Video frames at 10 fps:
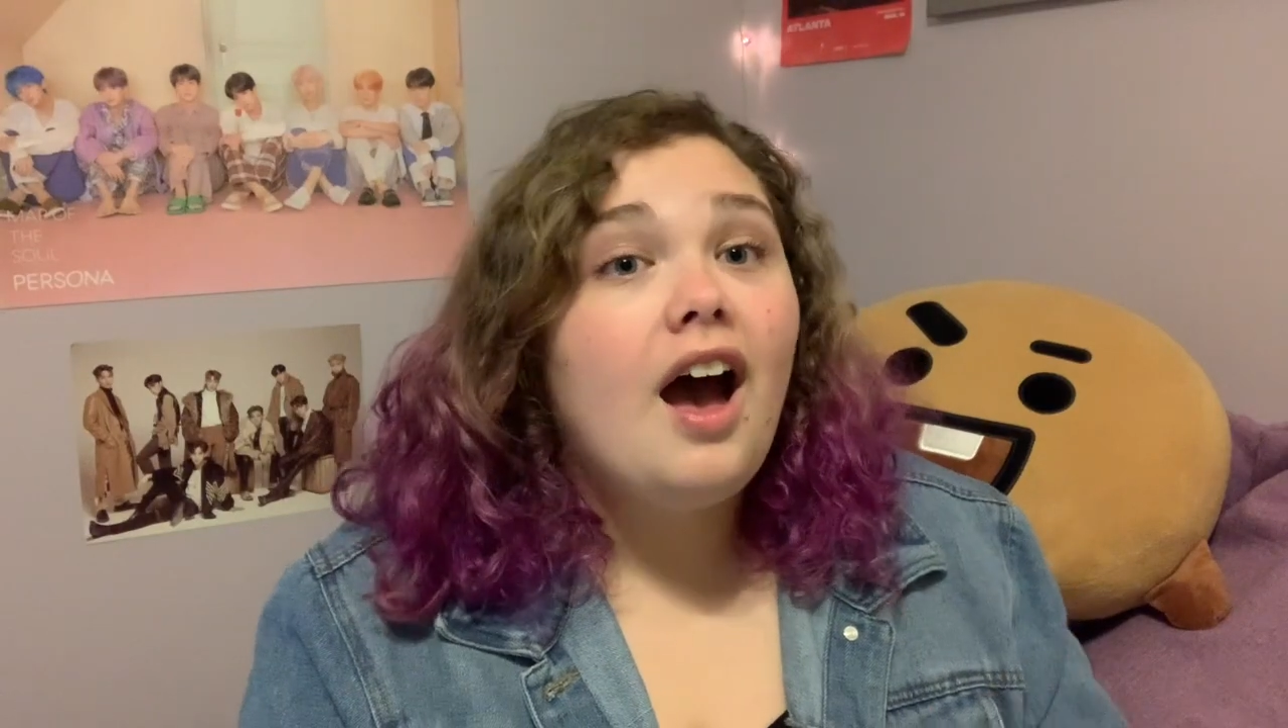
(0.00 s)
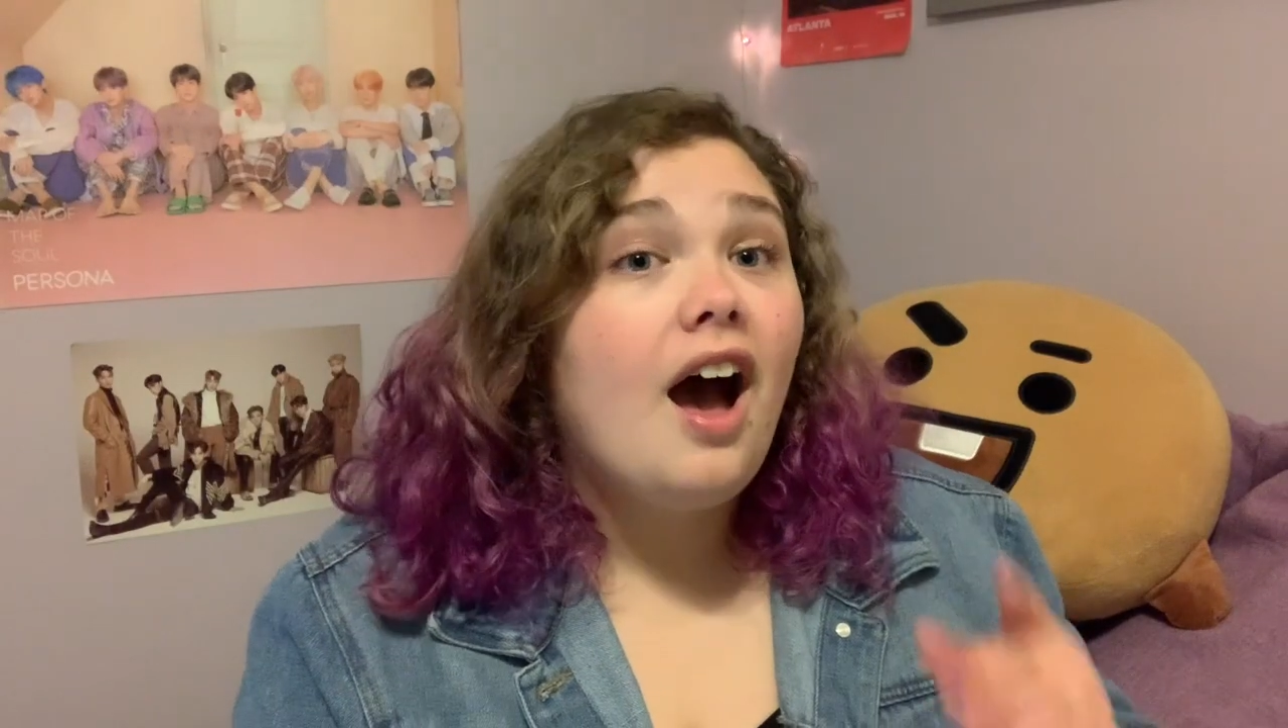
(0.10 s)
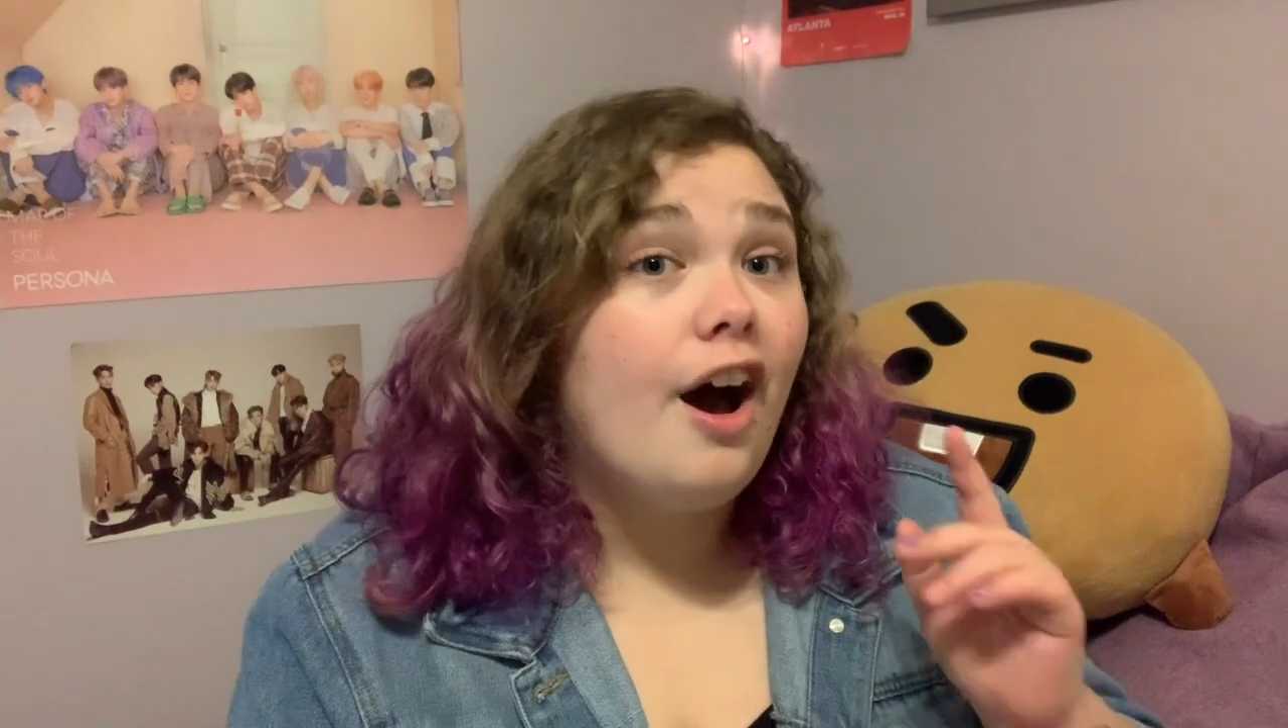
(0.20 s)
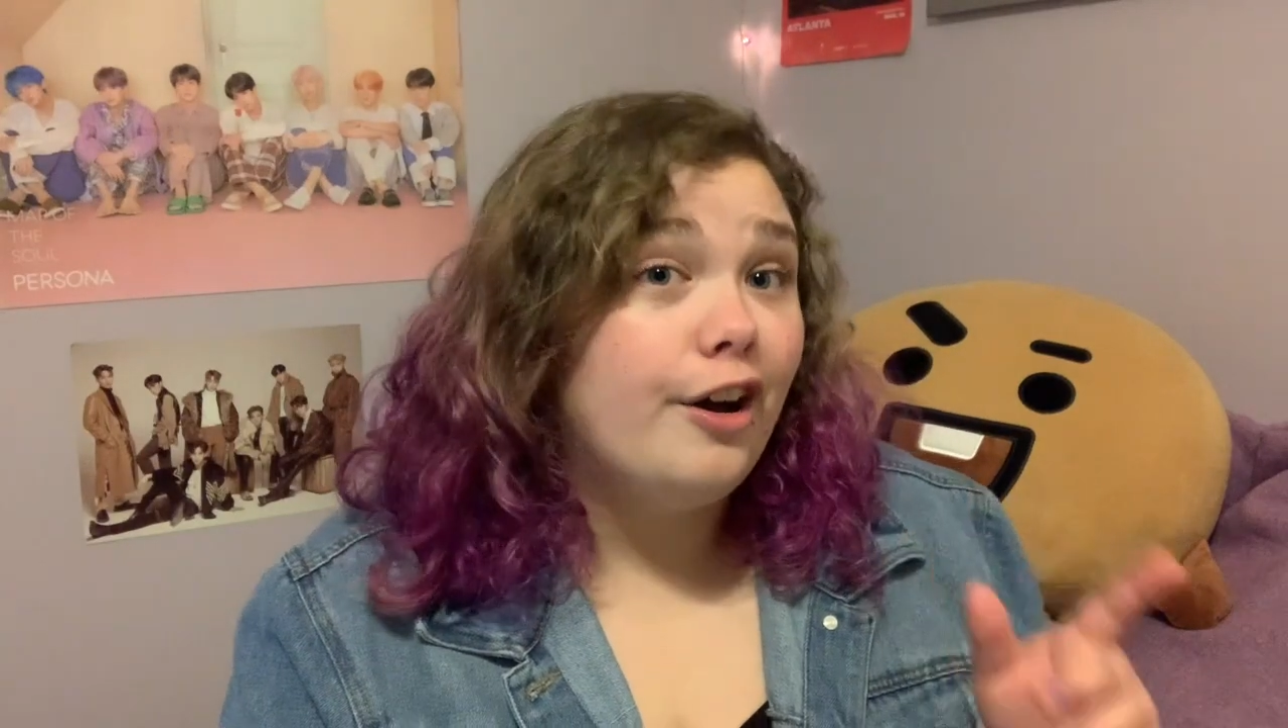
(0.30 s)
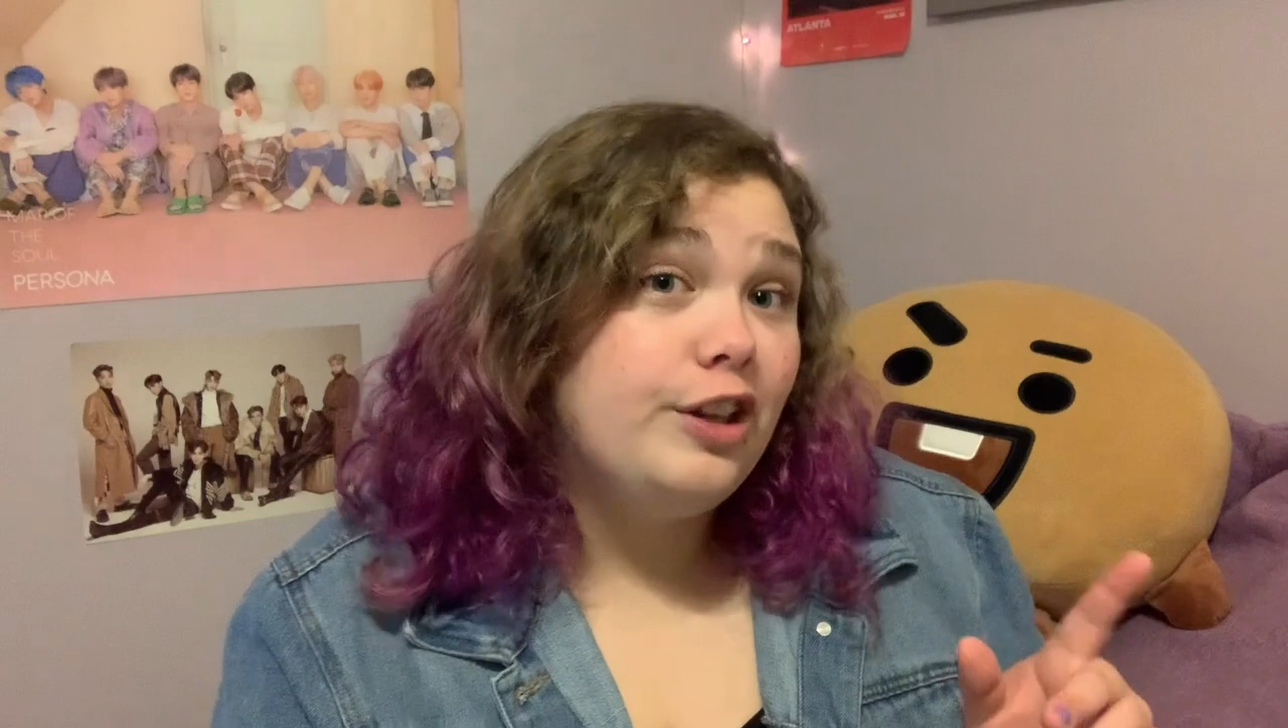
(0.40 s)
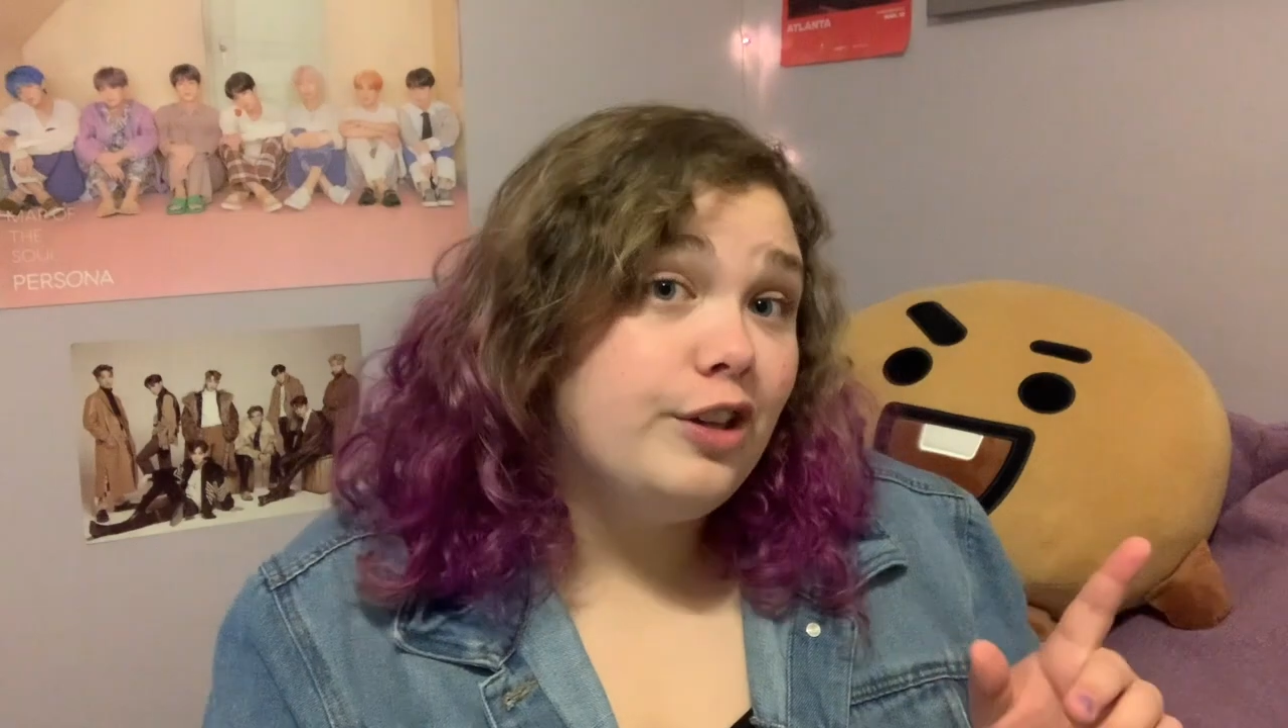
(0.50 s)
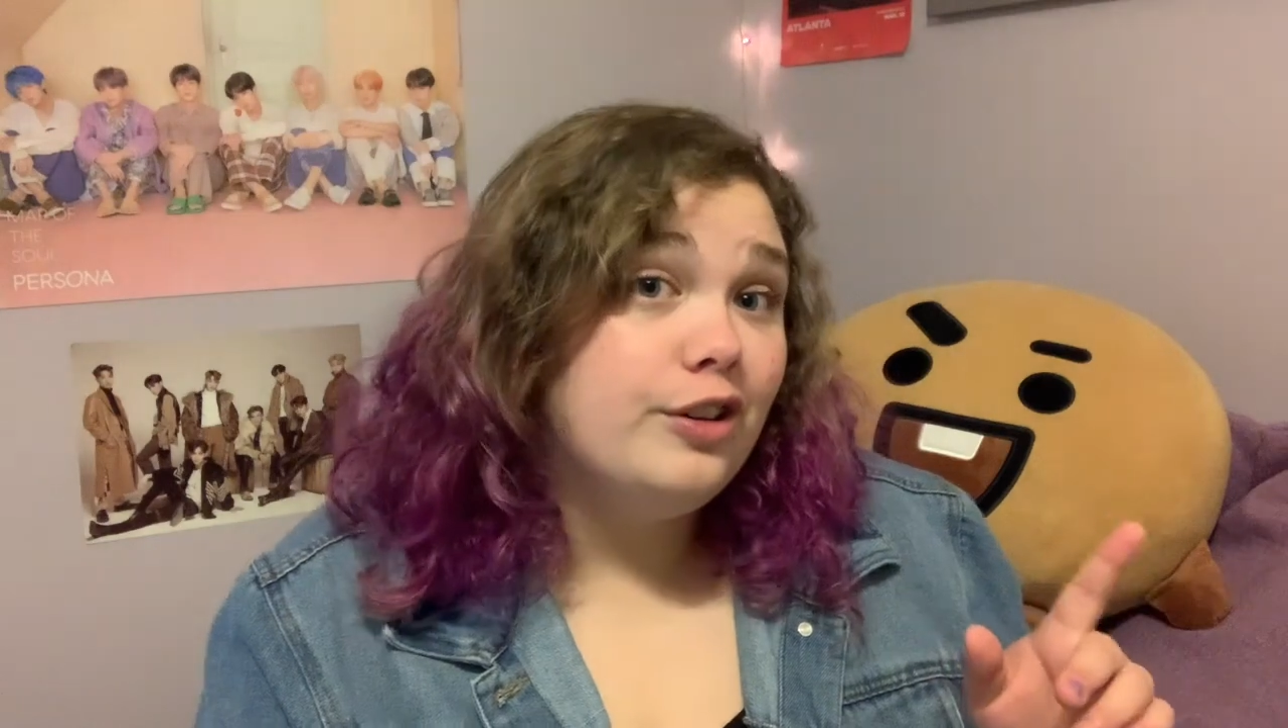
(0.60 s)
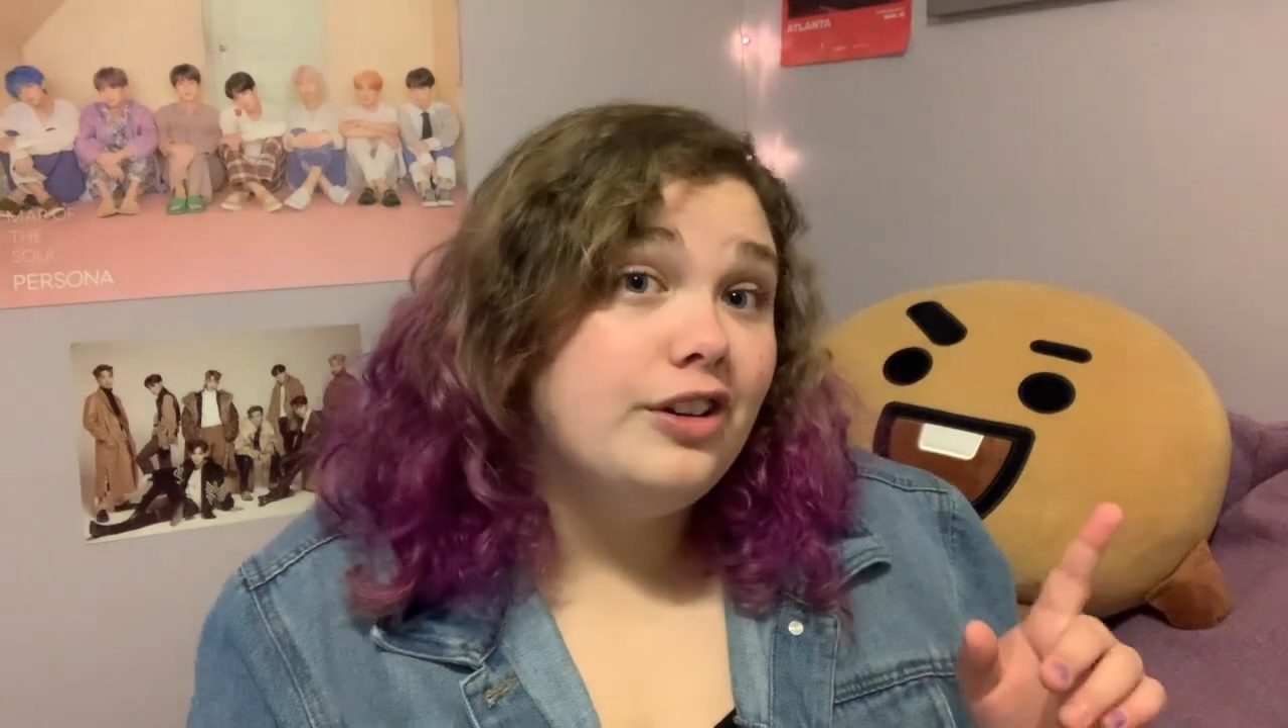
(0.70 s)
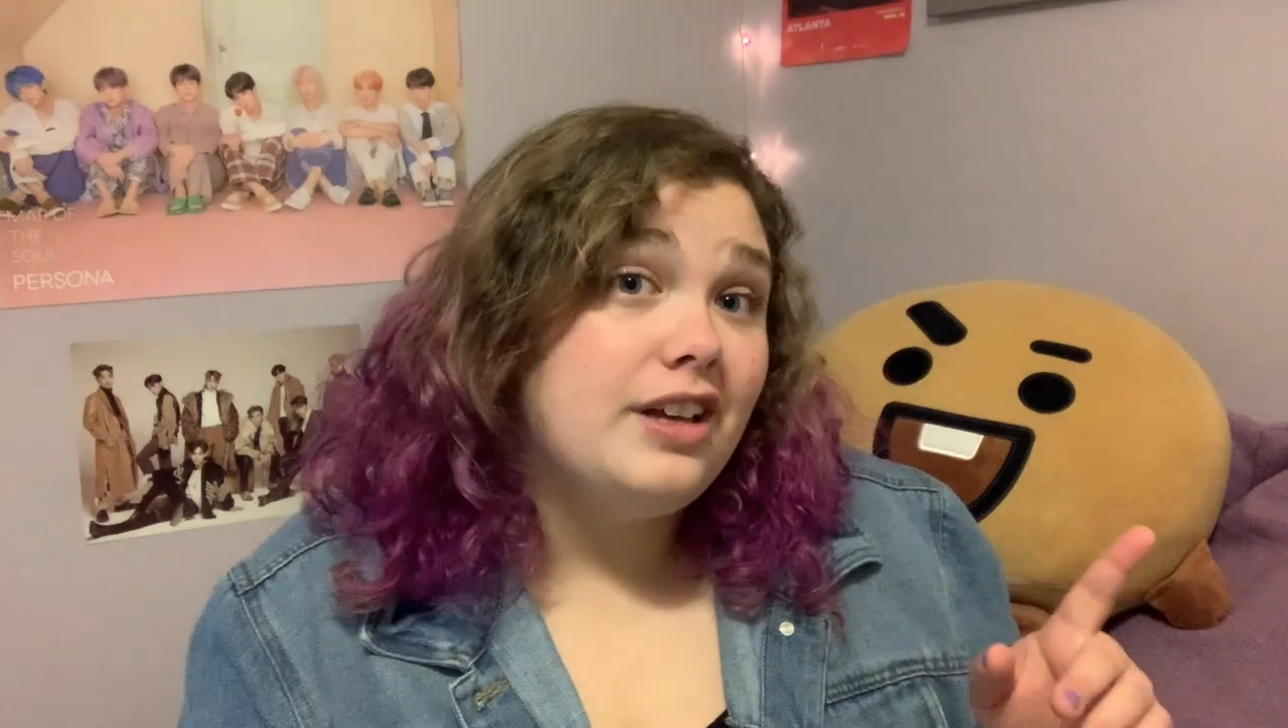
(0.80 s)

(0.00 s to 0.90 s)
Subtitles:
Hangul